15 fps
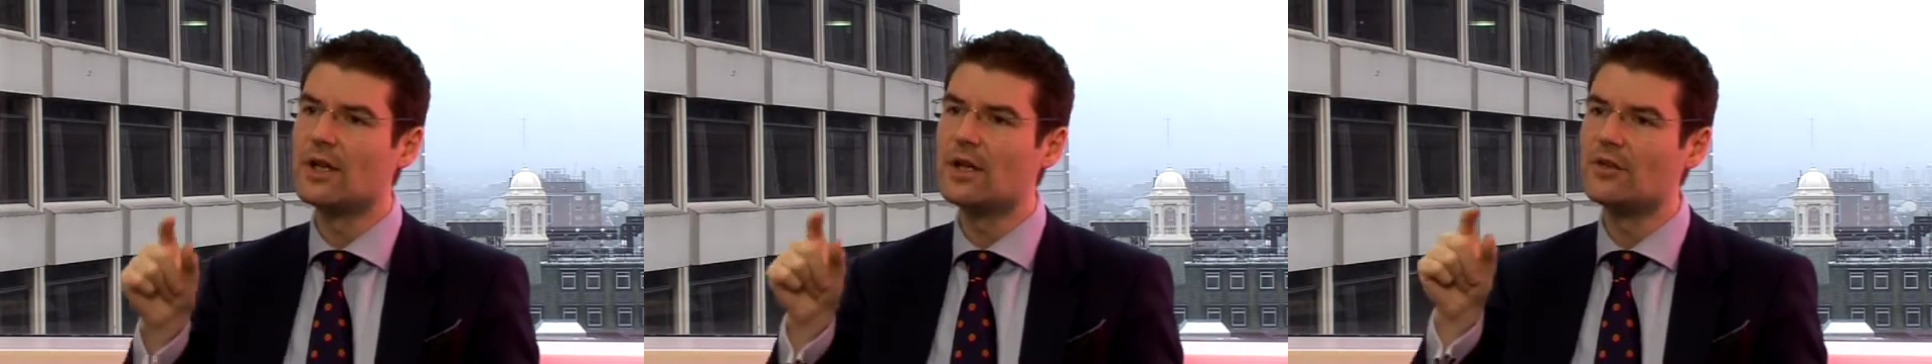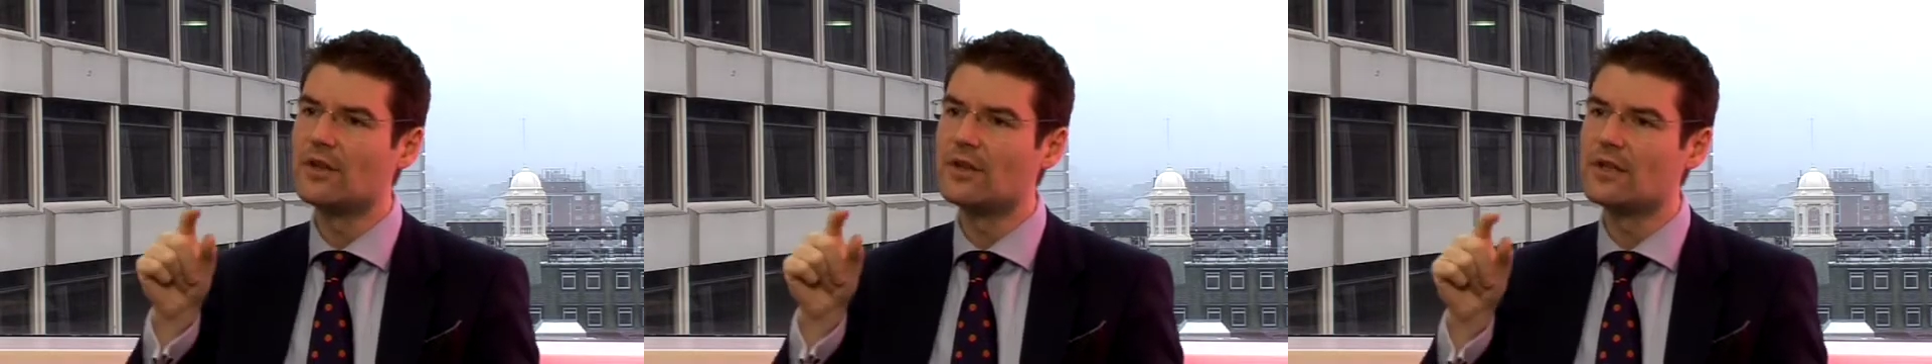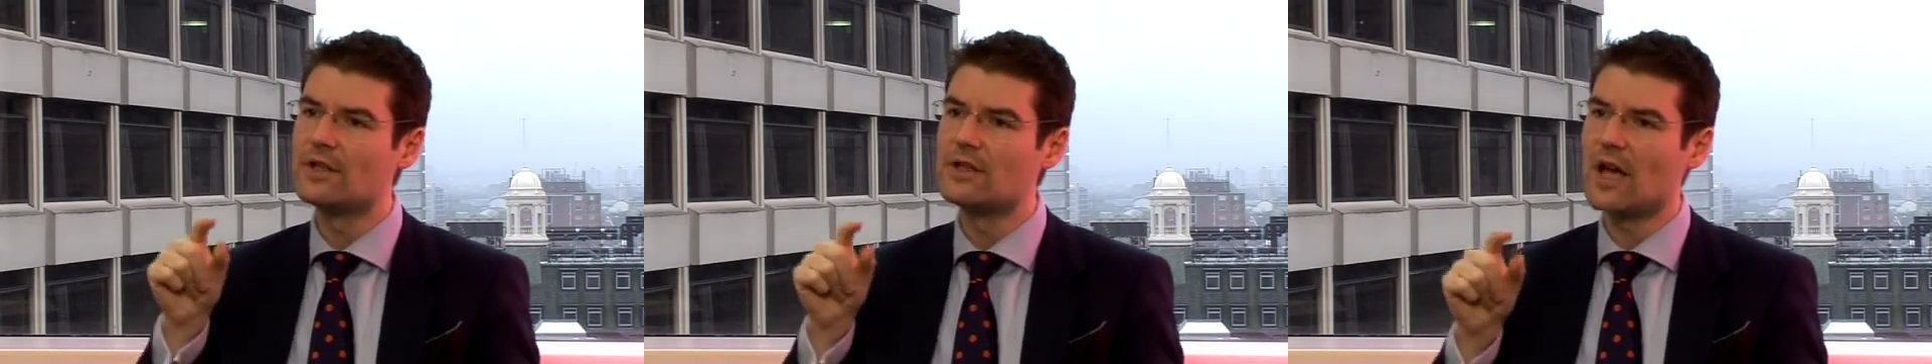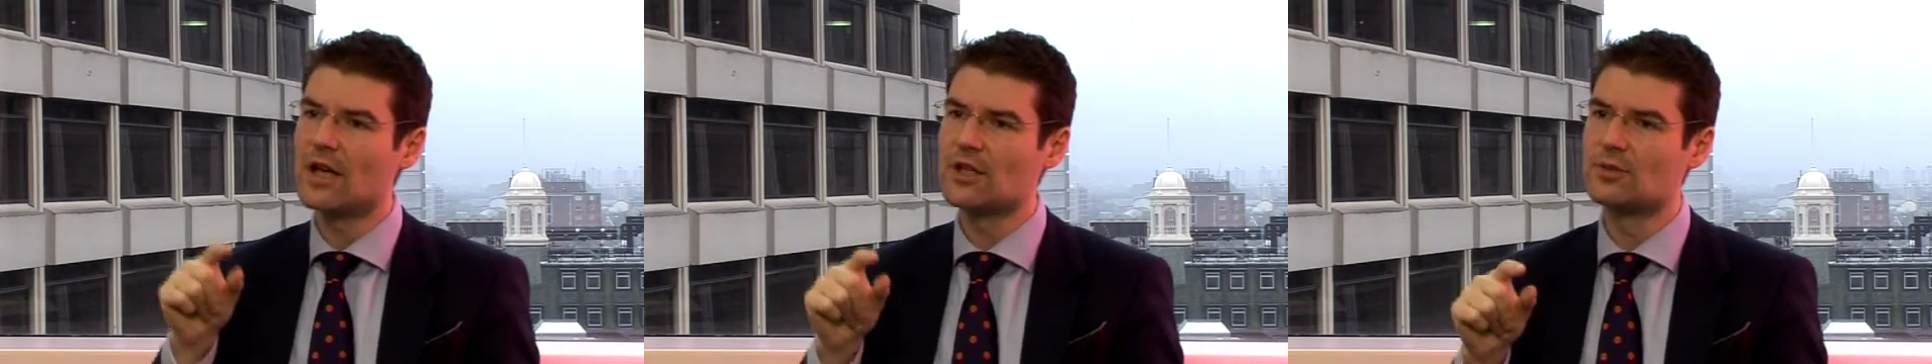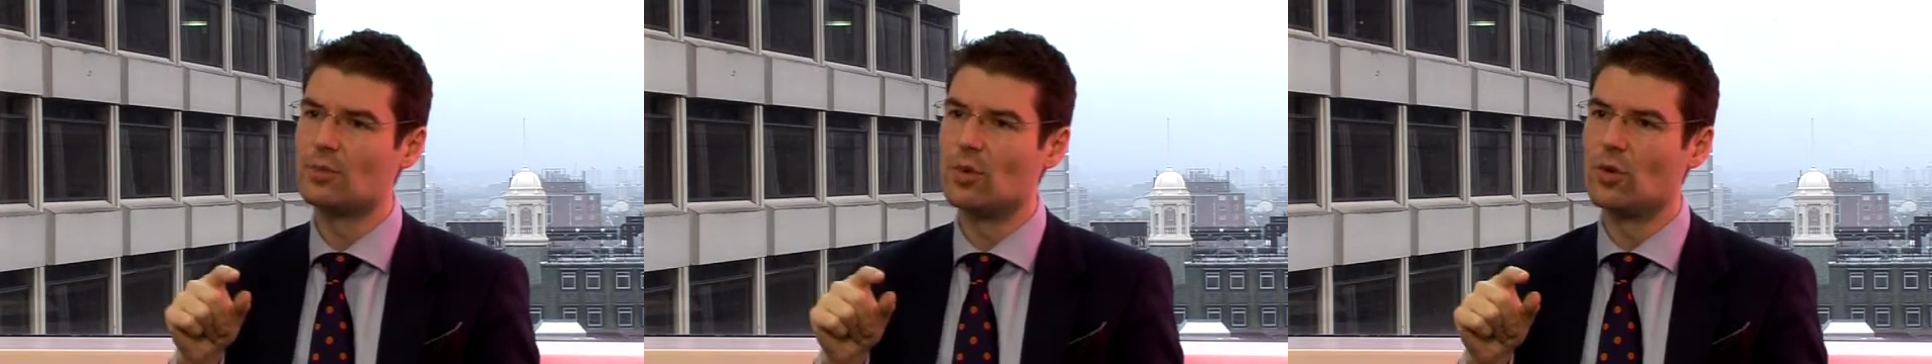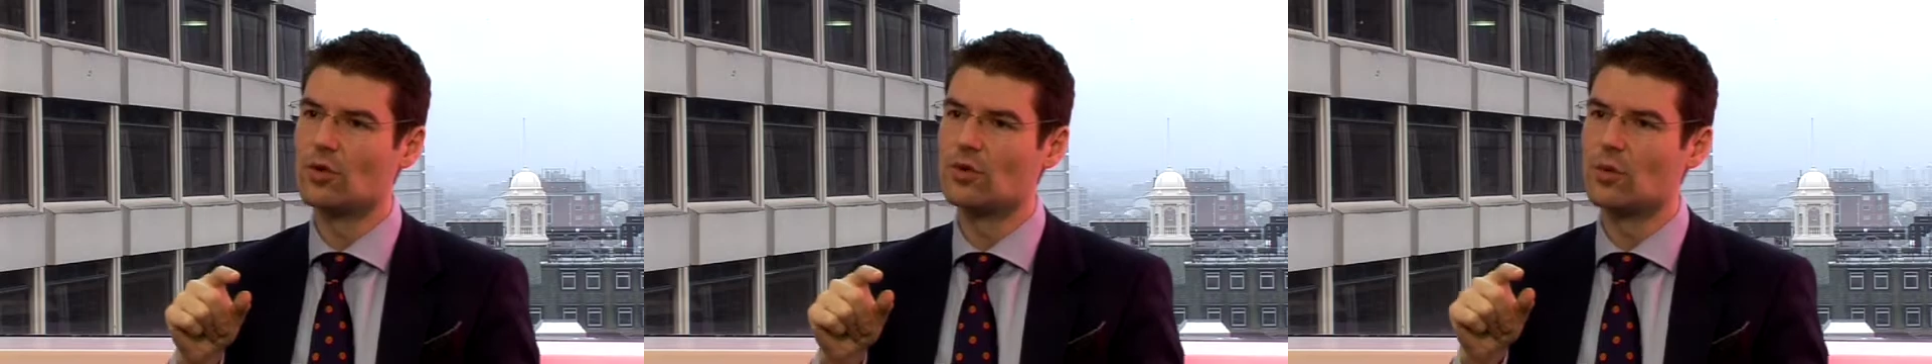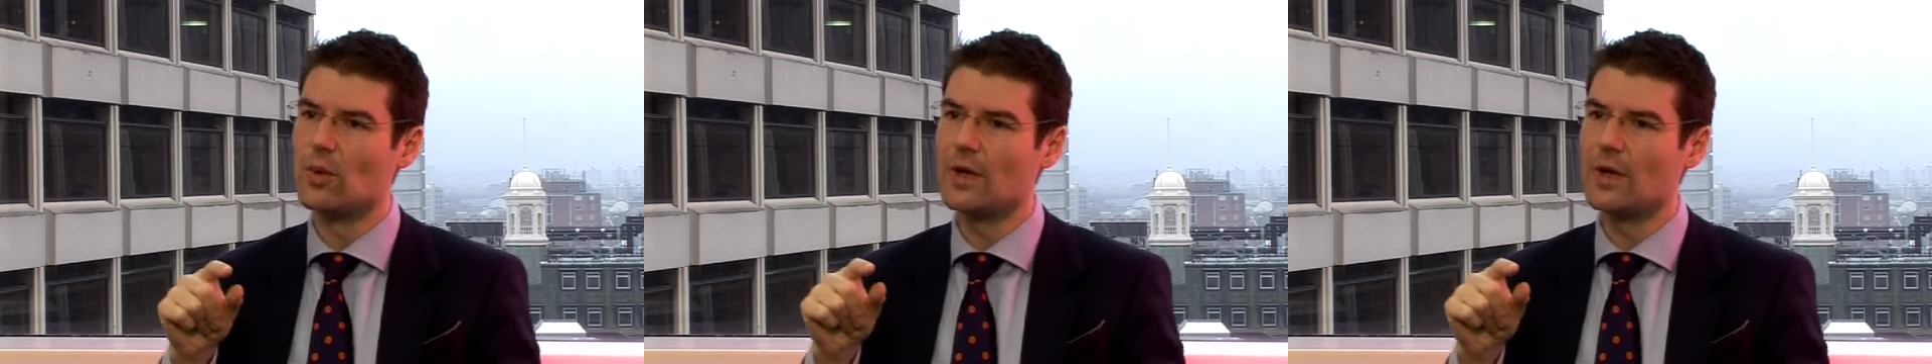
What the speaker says: using the dashboard,